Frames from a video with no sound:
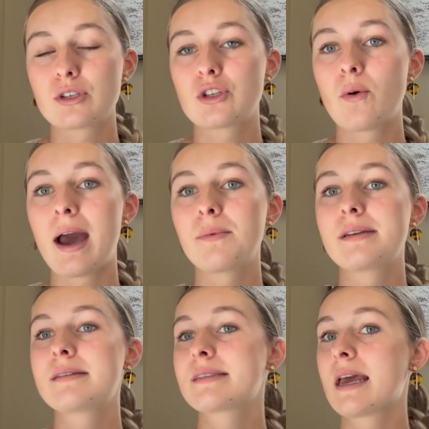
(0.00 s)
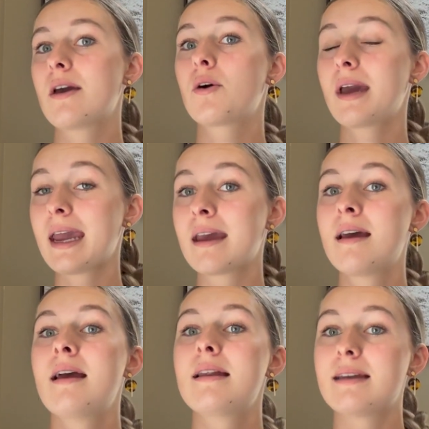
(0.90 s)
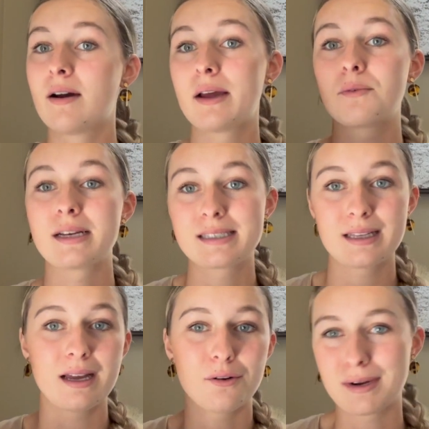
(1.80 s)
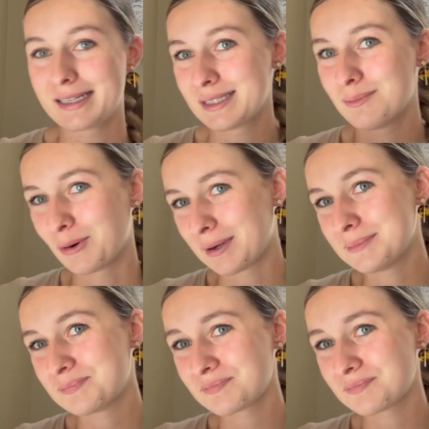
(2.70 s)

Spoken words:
So I would say, okay, now I'd erase the board.